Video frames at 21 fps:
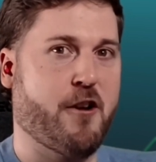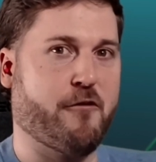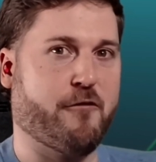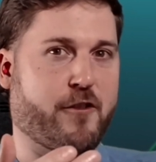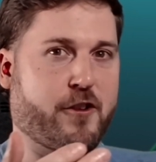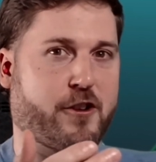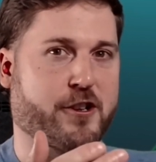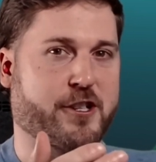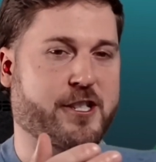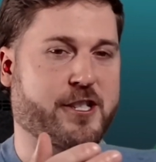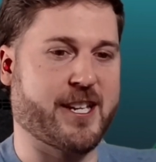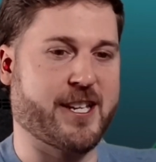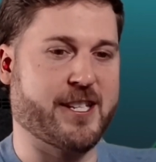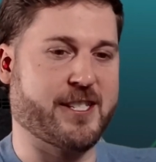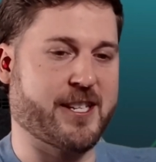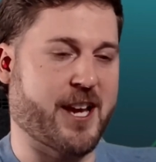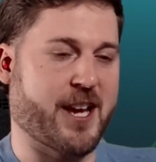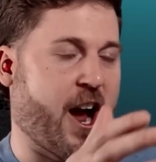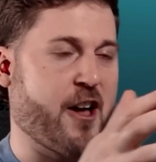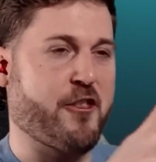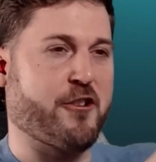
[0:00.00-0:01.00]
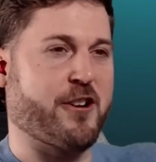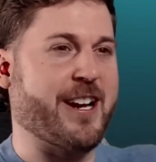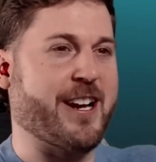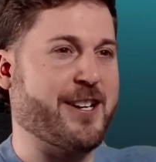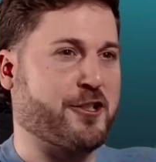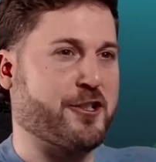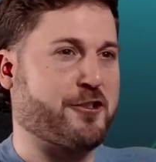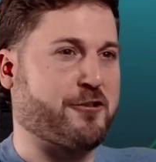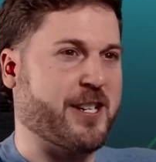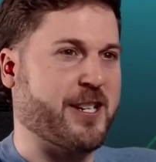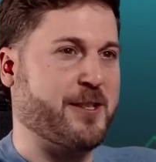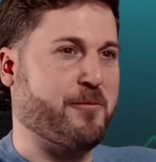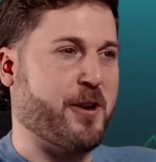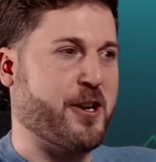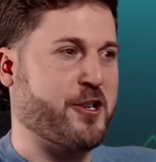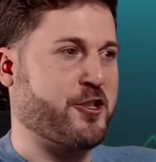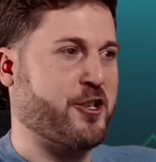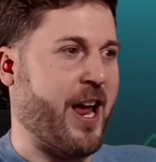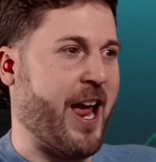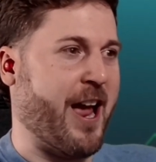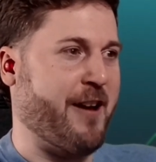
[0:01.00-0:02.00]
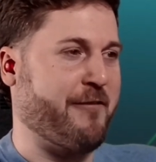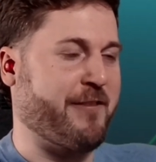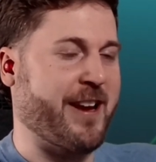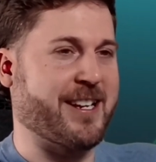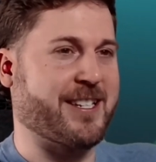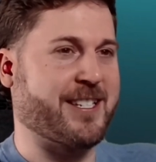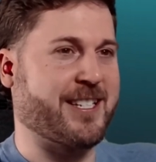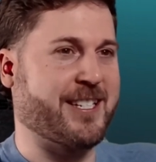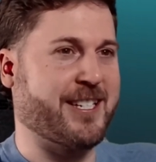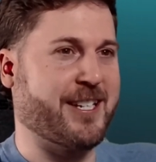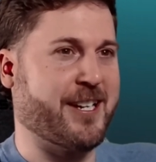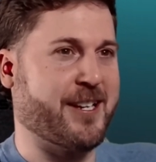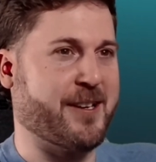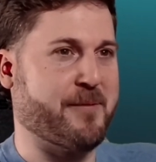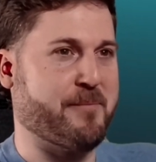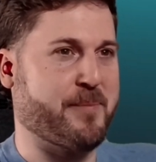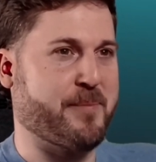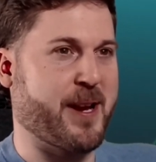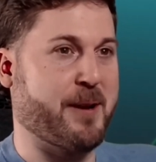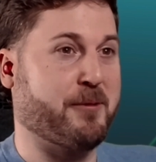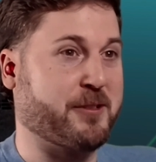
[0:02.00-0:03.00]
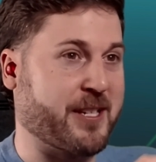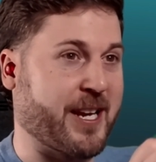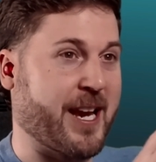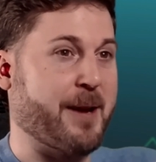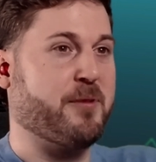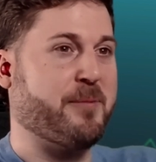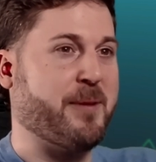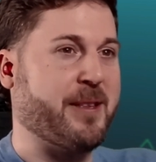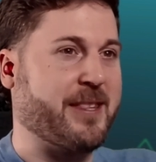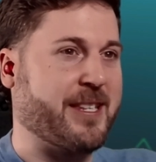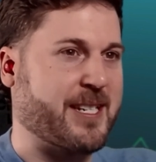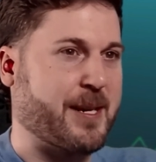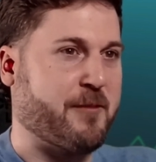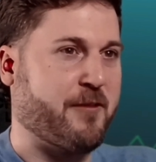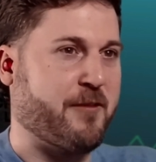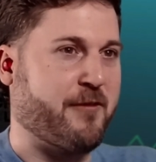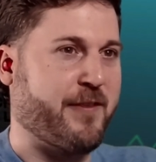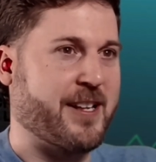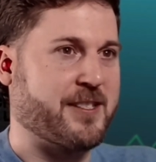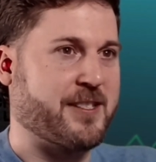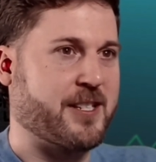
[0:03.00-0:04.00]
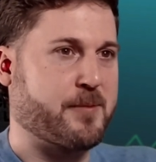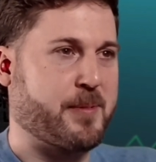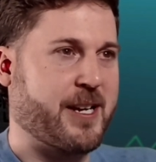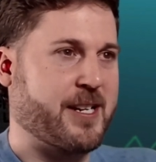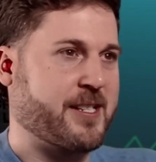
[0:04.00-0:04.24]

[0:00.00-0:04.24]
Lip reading: versus other industries which have yet to be able to implement these type of advances.